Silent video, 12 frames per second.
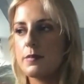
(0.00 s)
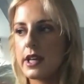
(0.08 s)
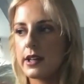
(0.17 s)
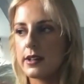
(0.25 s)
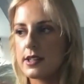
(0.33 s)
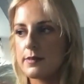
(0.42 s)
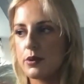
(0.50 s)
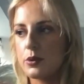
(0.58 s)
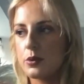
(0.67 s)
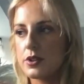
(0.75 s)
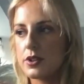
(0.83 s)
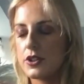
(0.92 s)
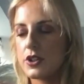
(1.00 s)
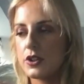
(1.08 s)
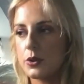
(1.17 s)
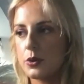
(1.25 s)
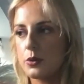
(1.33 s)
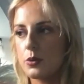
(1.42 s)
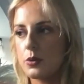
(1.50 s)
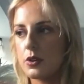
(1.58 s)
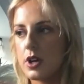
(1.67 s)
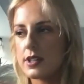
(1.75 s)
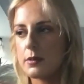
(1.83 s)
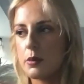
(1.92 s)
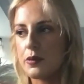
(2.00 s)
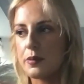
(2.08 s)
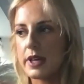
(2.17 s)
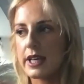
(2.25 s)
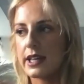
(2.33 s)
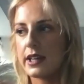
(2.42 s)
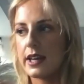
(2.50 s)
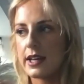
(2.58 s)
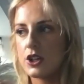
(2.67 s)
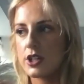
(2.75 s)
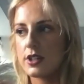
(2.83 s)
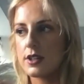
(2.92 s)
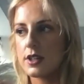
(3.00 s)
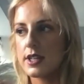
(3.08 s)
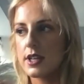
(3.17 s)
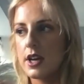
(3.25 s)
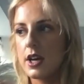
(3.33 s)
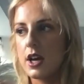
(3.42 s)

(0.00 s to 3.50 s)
been exposed to, some of my connections,